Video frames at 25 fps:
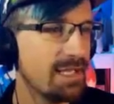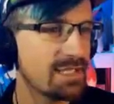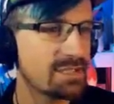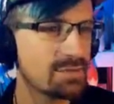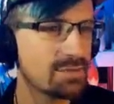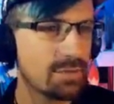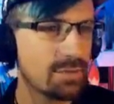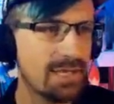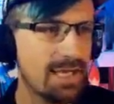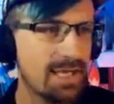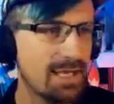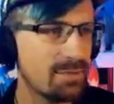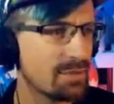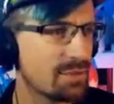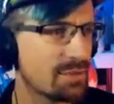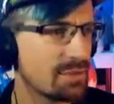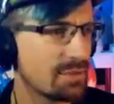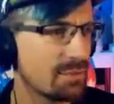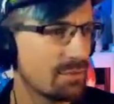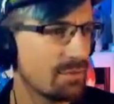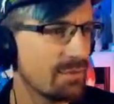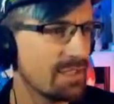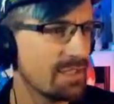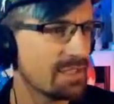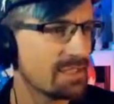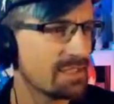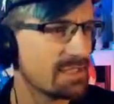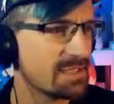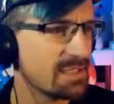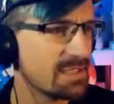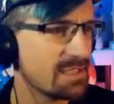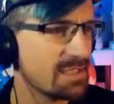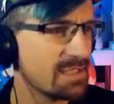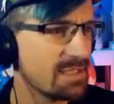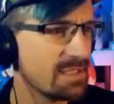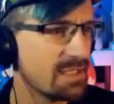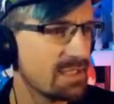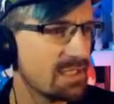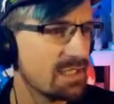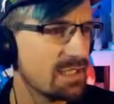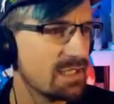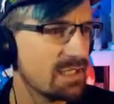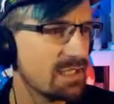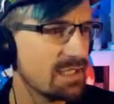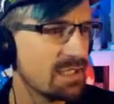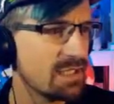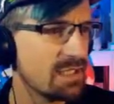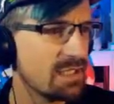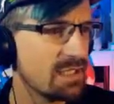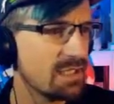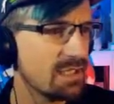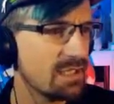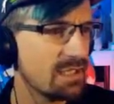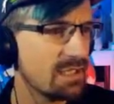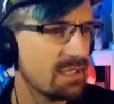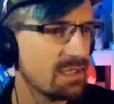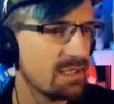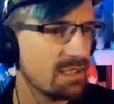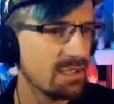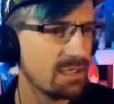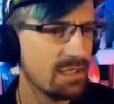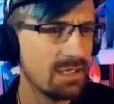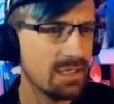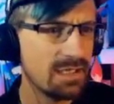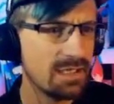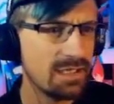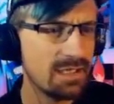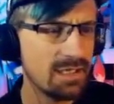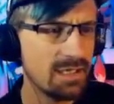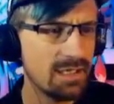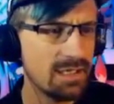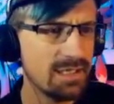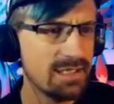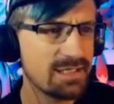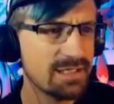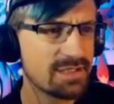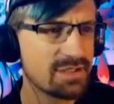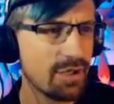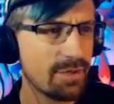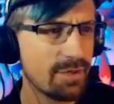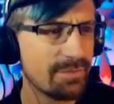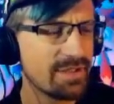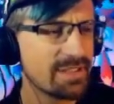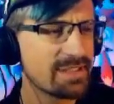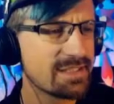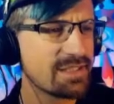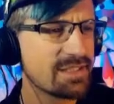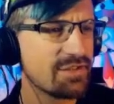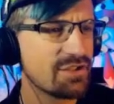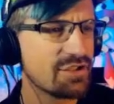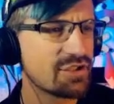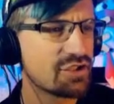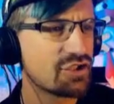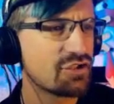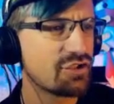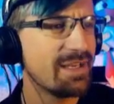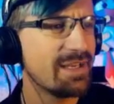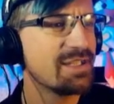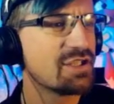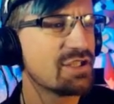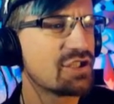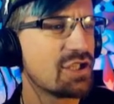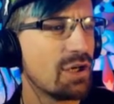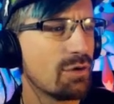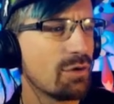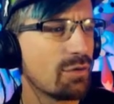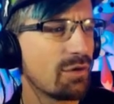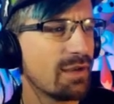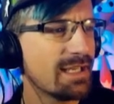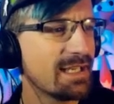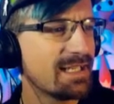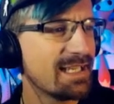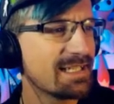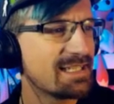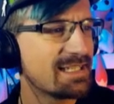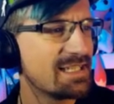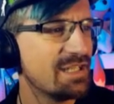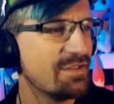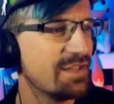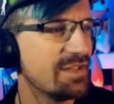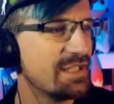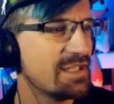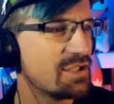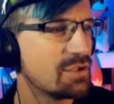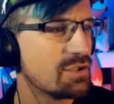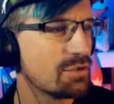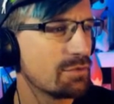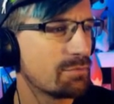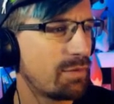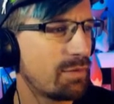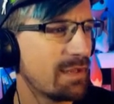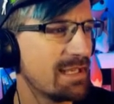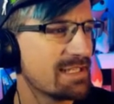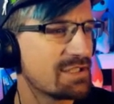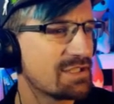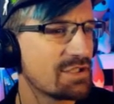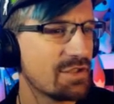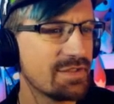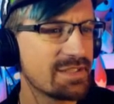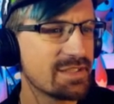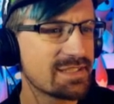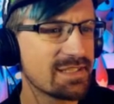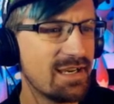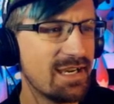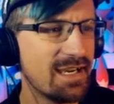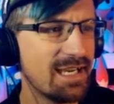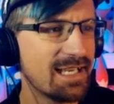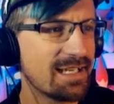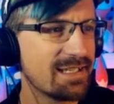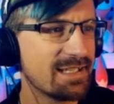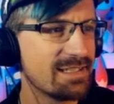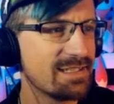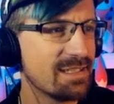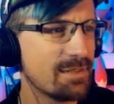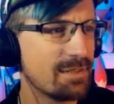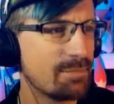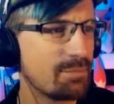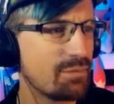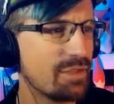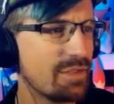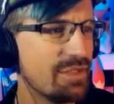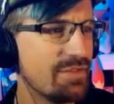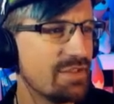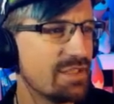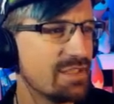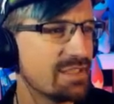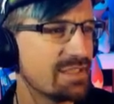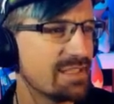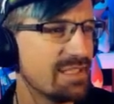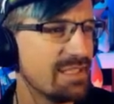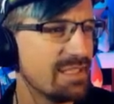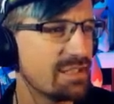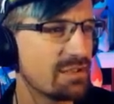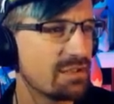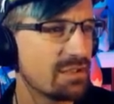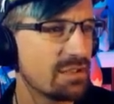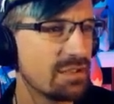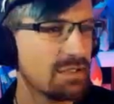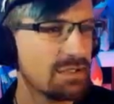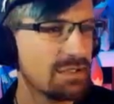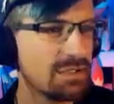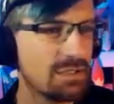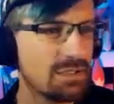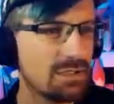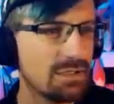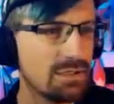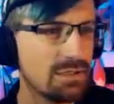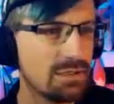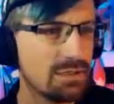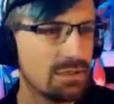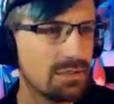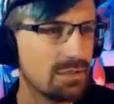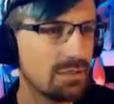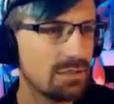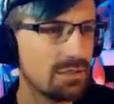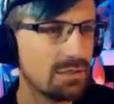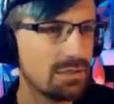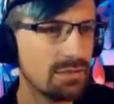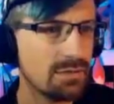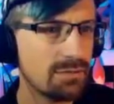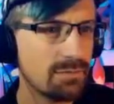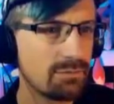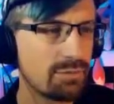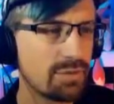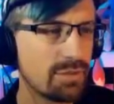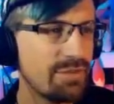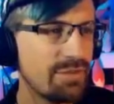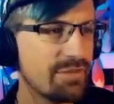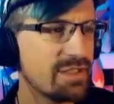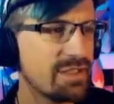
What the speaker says: what I would call this. It's obvious that the strange cult-like activities took place on this island in a previous era. Previous